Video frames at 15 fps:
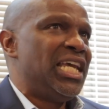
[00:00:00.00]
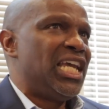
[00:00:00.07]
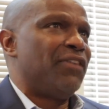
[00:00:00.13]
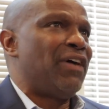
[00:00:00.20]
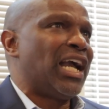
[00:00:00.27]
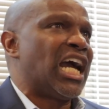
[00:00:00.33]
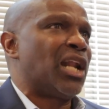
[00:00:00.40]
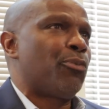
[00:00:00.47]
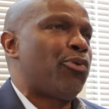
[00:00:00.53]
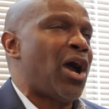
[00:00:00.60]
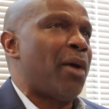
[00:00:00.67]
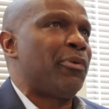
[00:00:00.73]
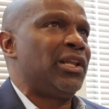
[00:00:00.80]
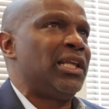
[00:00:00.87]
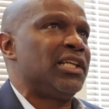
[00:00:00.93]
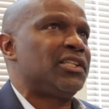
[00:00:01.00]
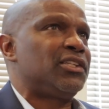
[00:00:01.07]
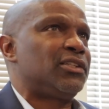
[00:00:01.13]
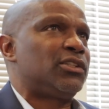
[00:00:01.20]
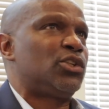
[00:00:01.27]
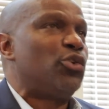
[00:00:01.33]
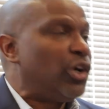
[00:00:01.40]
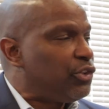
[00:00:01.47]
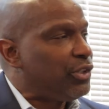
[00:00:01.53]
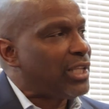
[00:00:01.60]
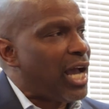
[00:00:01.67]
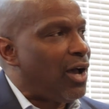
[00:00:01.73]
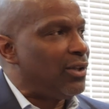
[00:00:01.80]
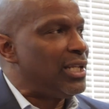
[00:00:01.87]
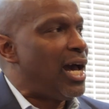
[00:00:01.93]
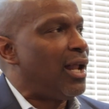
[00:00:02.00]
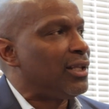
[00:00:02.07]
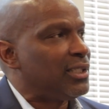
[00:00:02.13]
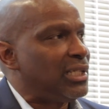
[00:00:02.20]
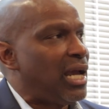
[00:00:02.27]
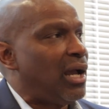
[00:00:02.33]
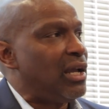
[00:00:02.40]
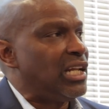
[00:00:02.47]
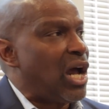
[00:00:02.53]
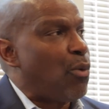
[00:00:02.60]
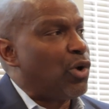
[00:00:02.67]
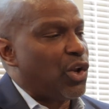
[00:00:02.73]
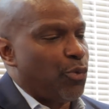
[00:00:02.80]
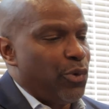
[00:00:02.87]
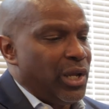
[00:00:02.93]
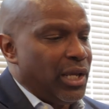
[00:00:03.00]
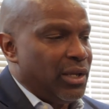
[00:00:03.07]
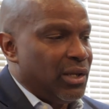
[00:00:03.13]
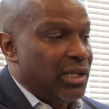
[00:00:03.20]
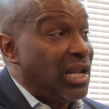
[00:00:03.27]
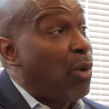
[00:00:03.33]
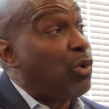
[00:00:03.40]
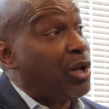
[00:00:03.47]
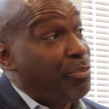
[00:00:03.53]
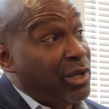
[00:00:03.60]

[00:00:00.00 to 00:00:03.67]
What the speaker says: if I got a property that's $200,000 and I want to rent and I want